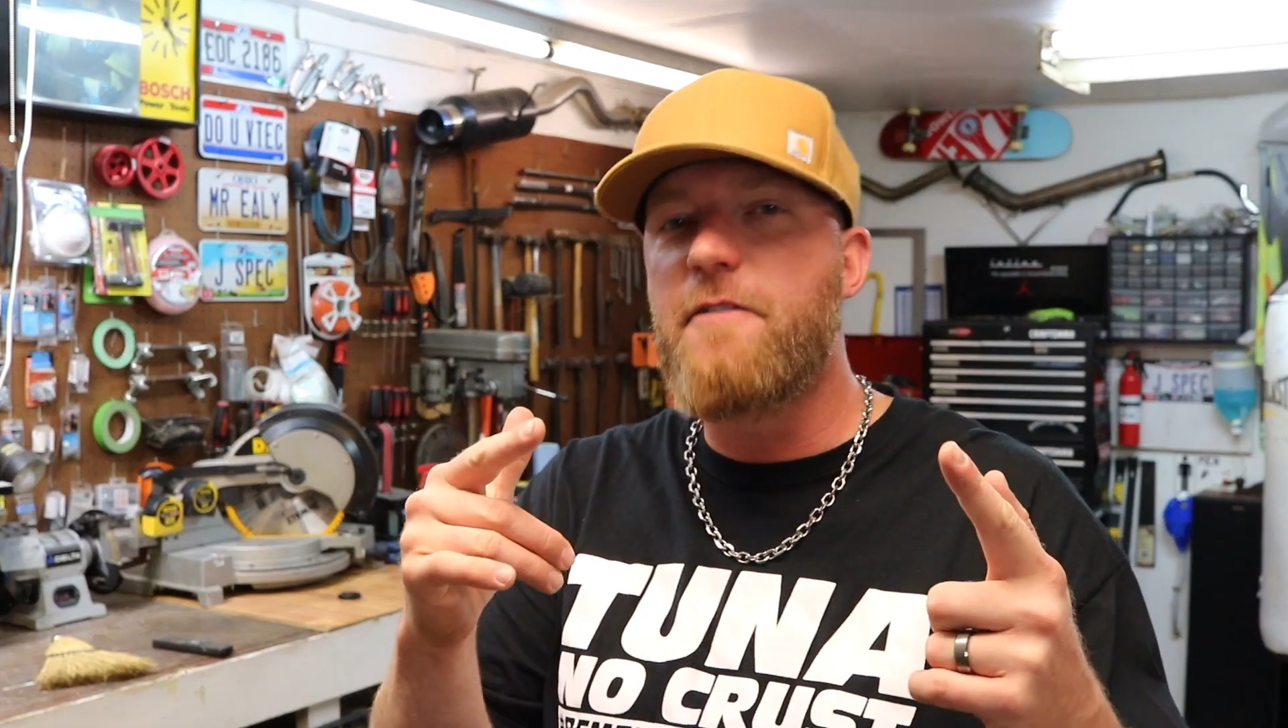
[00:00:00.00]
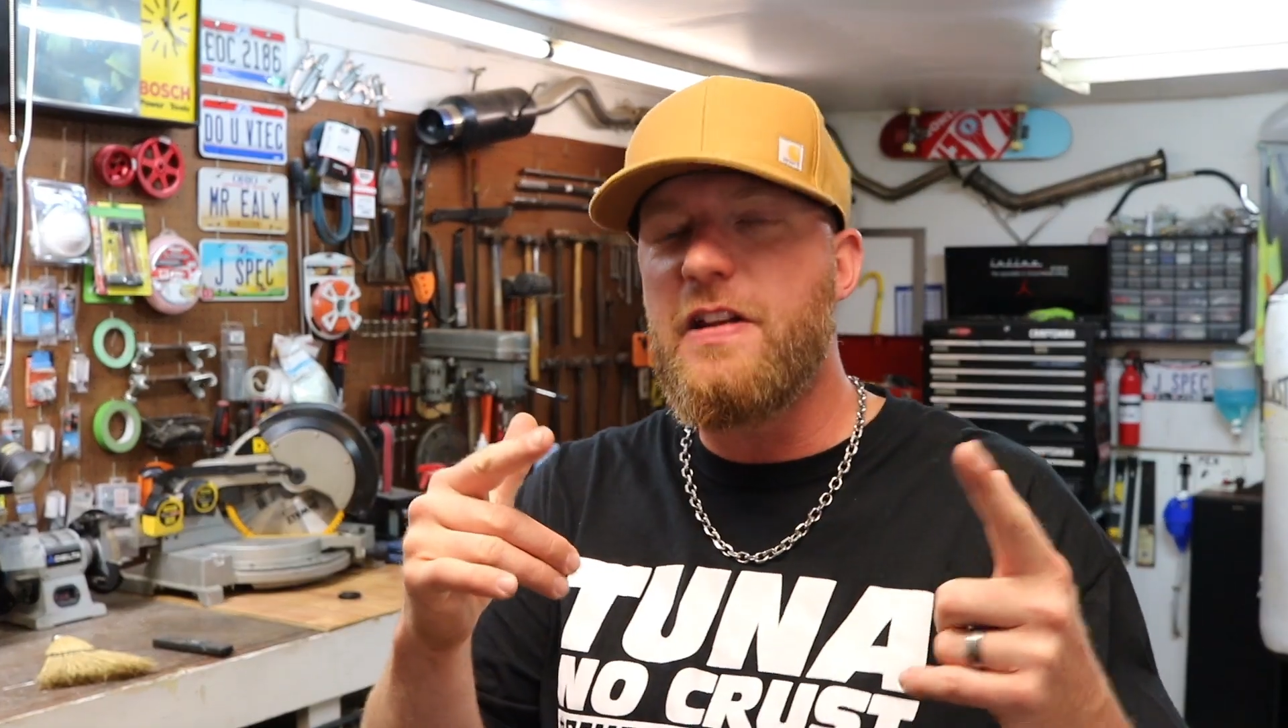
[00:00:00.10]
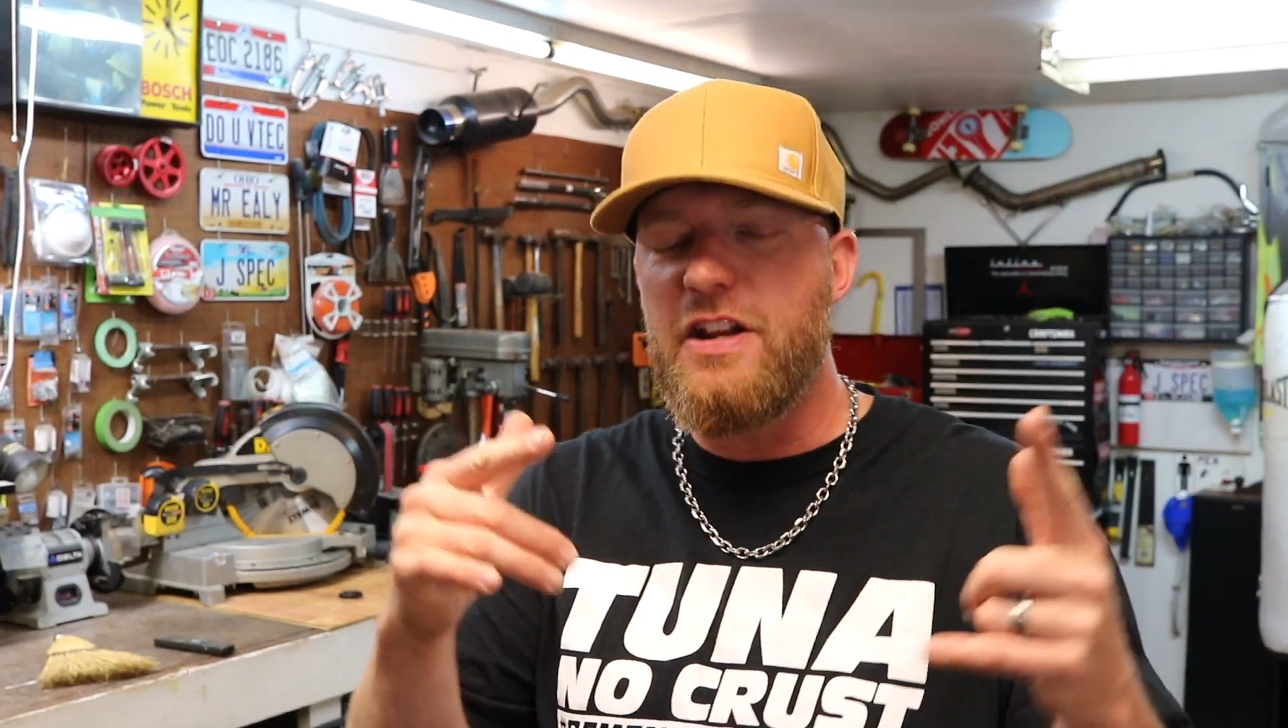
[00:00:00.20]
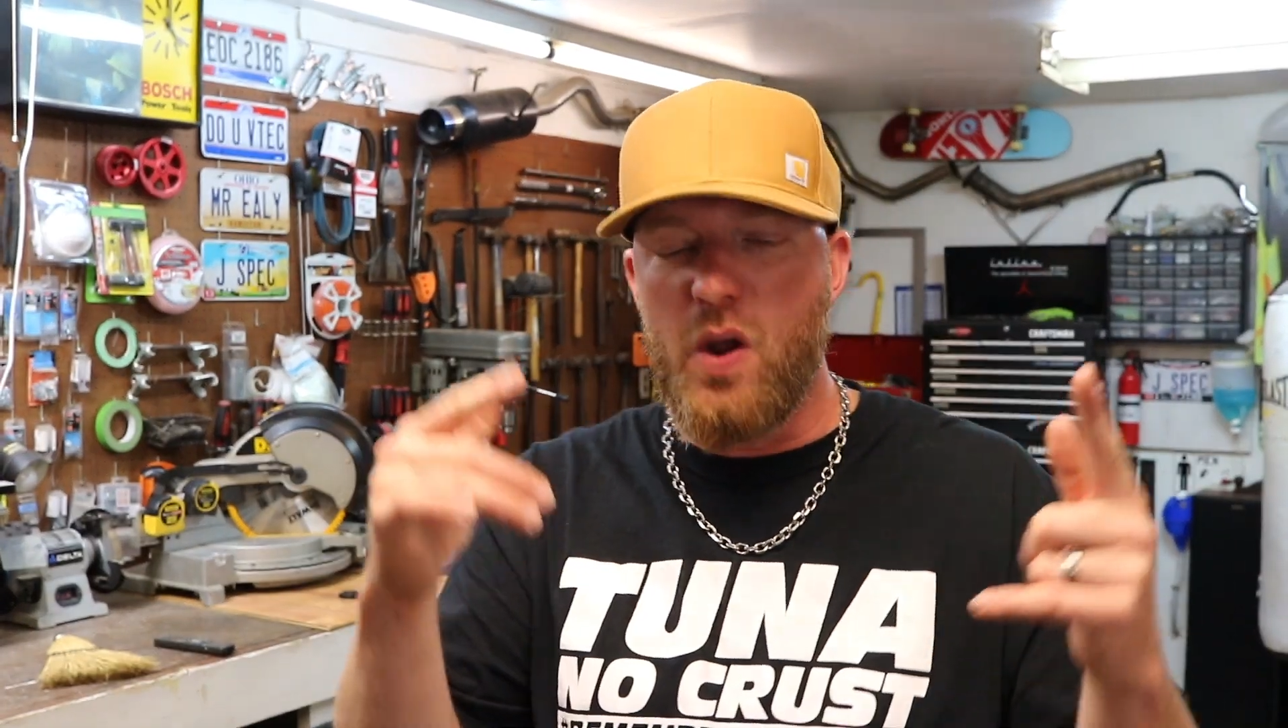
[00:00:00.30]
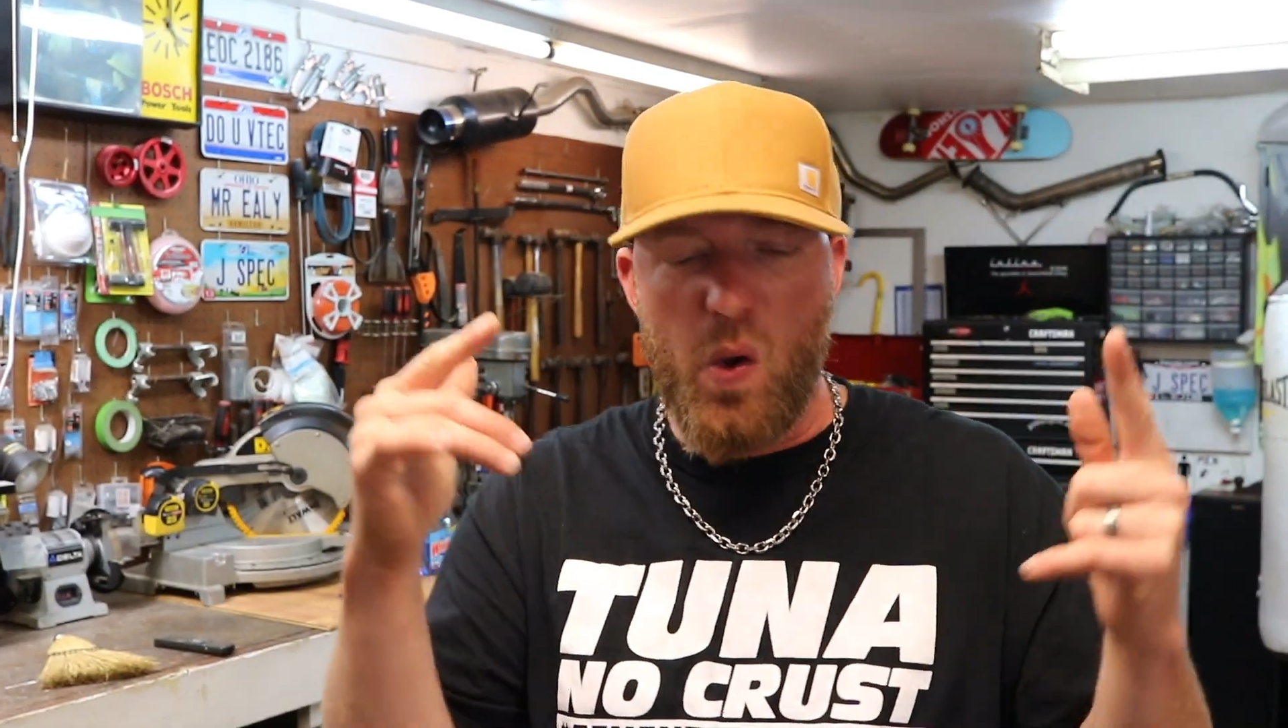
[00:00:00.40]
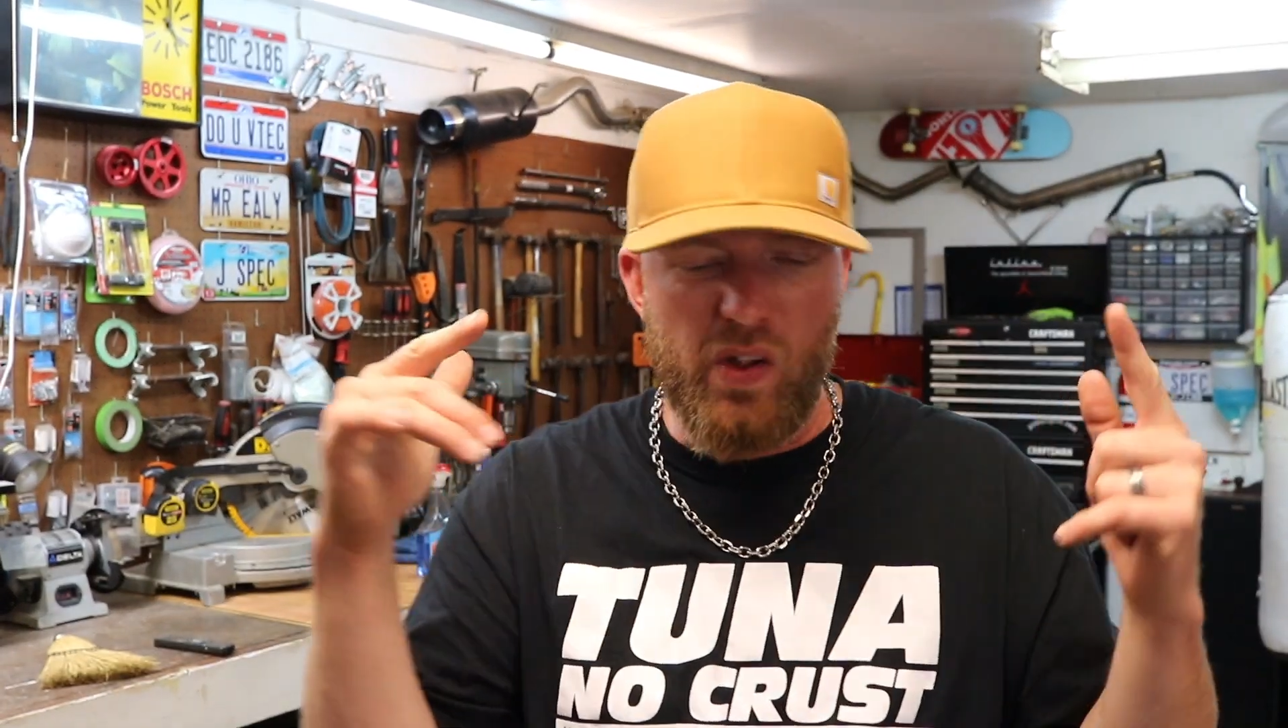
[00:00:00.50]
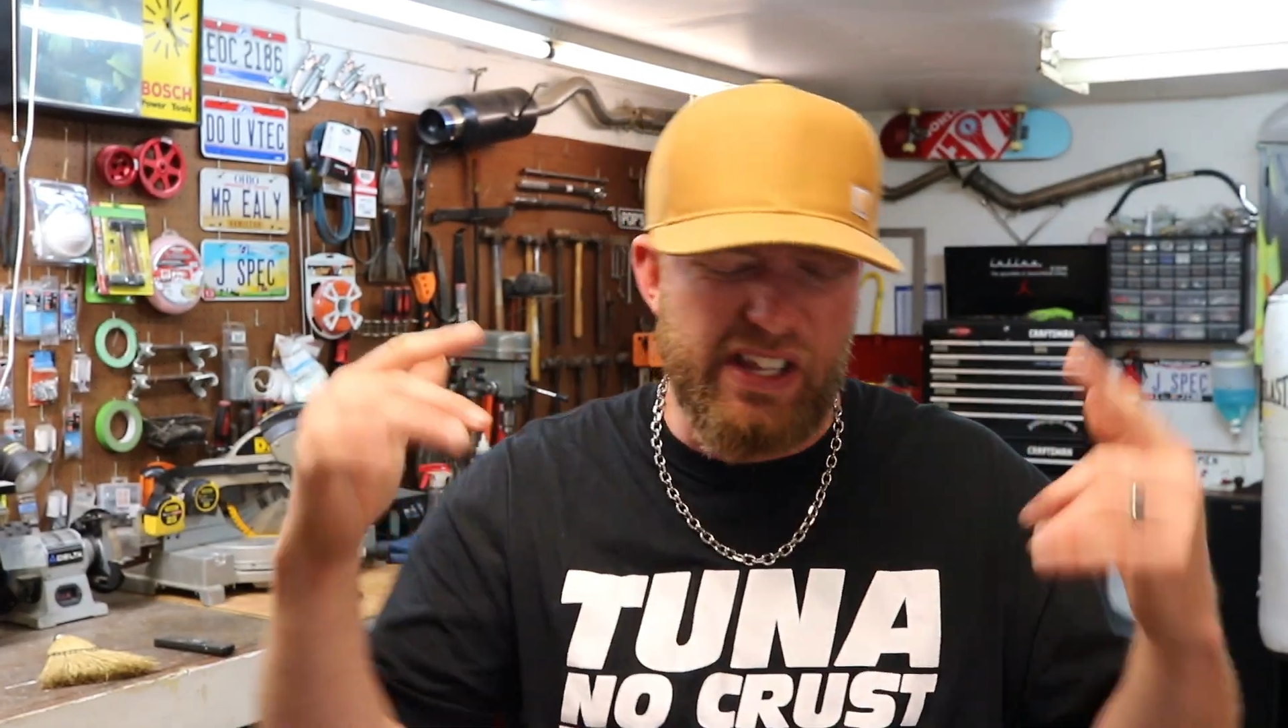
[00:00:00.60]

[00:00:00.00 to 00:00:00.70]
video,